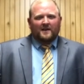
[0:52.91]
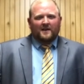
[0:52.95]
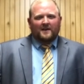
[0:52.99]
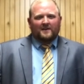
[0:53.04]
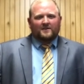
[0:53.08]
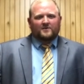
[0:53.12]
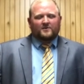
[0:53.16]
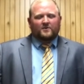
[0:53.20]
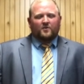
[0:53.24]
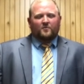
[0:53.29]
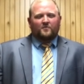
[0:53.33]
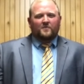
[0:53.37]

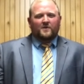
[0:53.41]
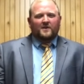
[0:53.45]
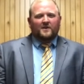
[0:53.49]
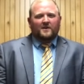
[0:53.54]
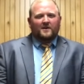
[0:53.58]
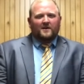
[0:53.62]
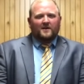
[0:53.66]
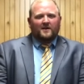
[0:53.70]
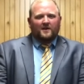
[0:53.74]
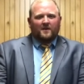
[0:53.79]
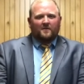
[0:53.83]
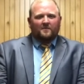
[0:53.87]
It's going to
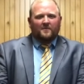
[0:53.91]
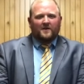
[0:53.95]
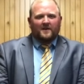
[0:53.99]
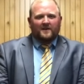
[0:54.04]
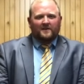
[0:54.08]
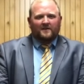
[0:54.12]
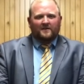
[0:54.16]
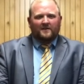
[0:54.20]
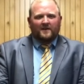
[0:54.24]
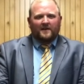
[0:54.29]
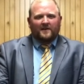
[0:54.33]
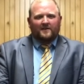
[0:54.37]
be a
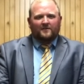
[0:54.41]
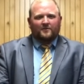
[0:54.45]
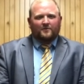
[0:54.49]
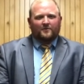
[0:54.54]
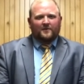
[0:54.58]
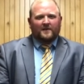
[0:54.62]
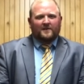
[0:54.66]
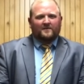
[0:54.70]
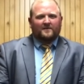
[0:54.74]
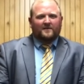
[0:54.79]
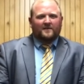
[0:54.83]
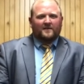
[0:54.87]
meeting
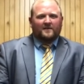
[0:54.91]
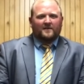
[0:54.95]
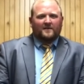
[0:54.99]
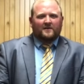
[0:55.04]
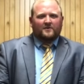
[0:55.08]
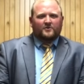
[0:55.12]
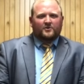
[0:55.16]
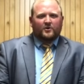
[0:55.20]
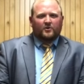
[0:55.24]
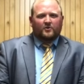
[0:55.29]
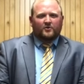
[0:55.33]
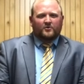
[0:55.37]
held at
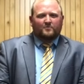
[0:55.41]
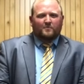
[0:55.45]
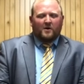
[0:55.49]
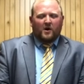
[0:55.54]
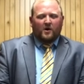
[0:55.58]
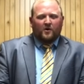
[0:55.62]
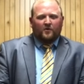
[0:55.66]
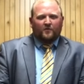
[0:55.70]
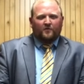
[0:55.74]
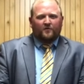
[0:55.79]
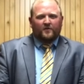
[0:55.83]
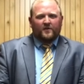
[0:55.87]
the church
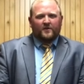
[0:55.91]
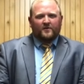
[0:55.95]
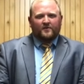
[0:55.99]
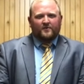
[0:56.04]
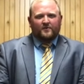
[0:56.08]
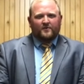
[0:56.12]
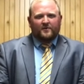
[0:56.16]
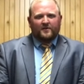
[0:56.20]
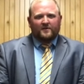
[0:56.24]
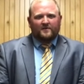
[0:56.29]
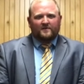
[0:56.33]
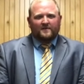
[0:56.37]
ball
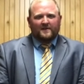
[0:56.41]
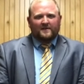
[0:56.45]
field,